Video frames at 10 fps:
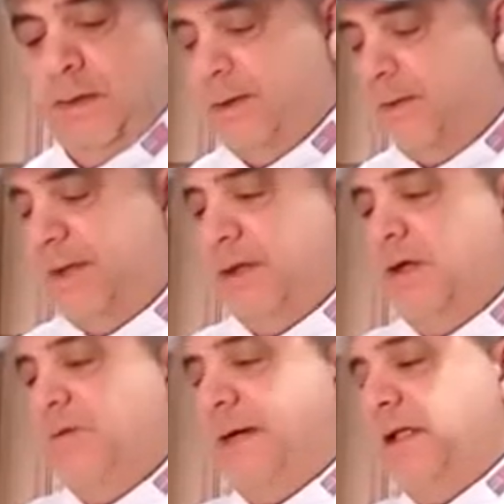And then
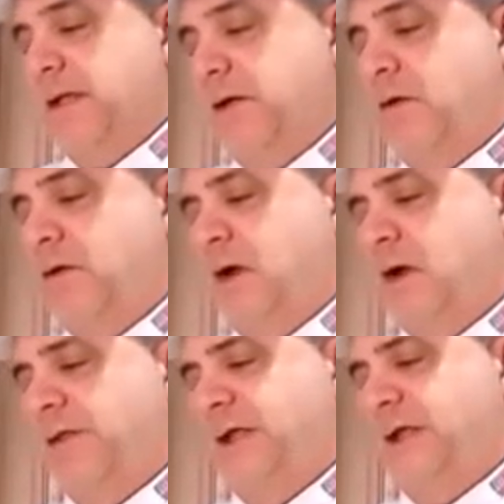little by little,
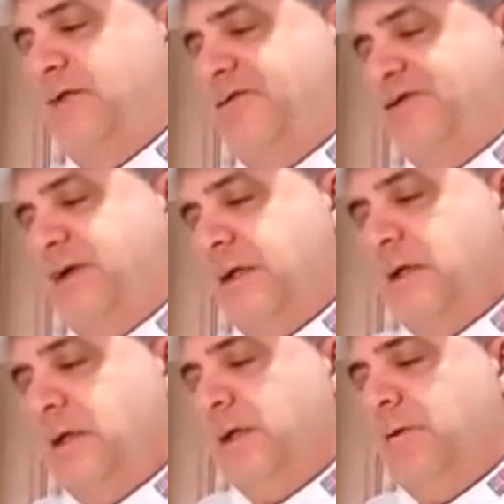all these
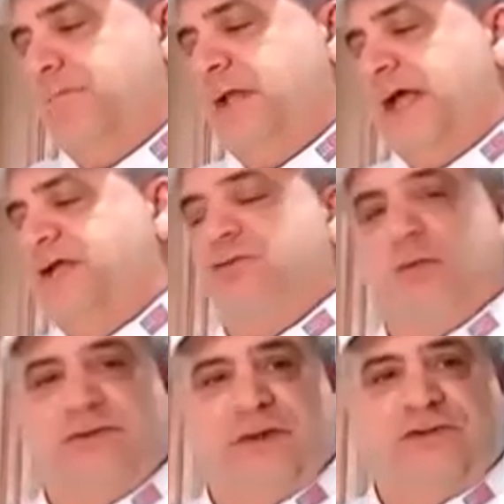little plates
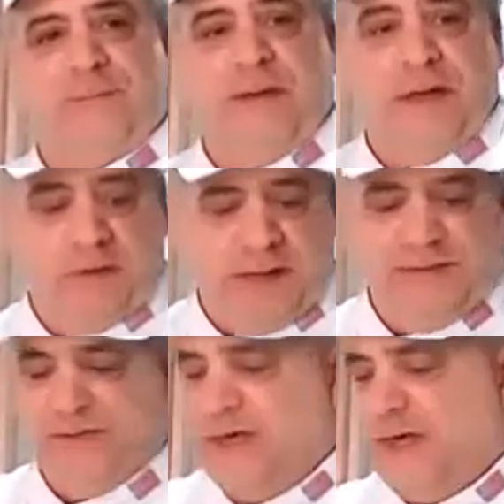will disappear on
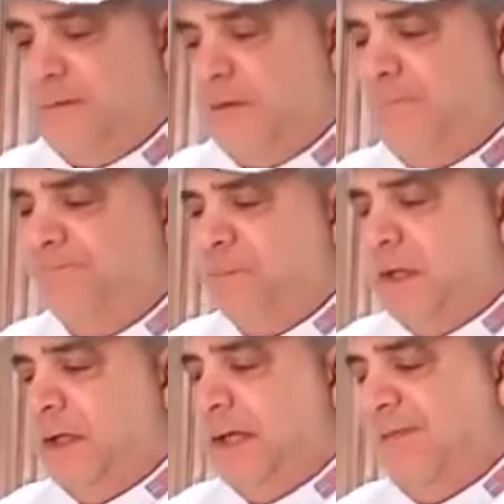the table,
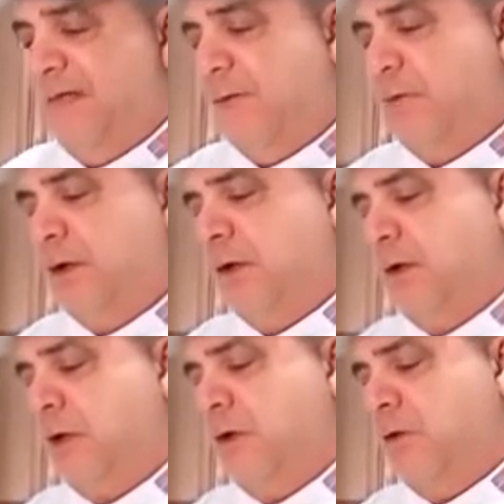and then we'll
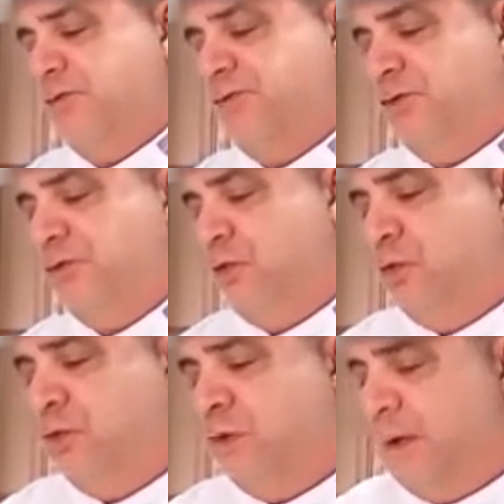go
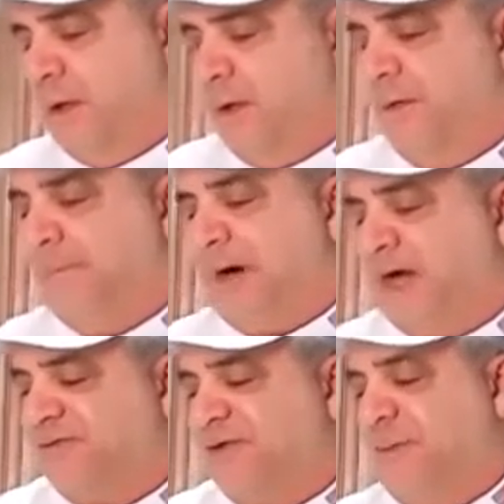to the
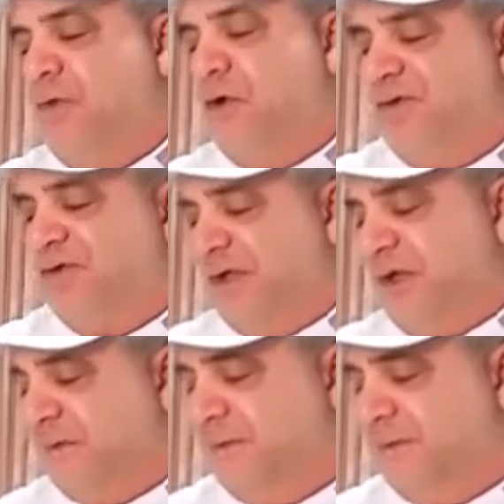pasta portion.